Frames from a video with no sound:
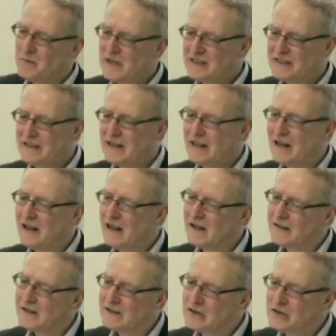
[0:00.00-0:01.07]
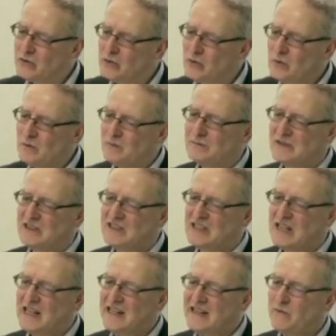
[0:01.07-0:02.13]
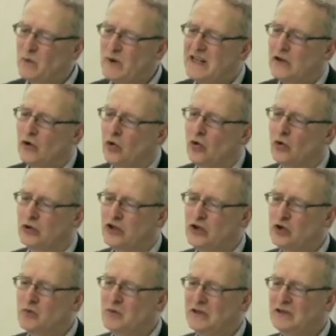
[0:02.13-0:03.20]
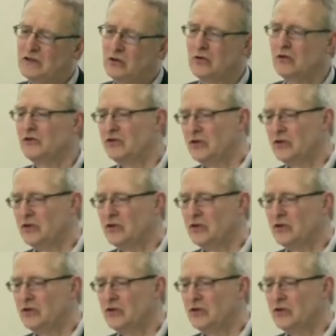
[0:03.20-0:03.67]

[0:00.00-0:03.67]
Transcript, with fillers: But to say we are all human, or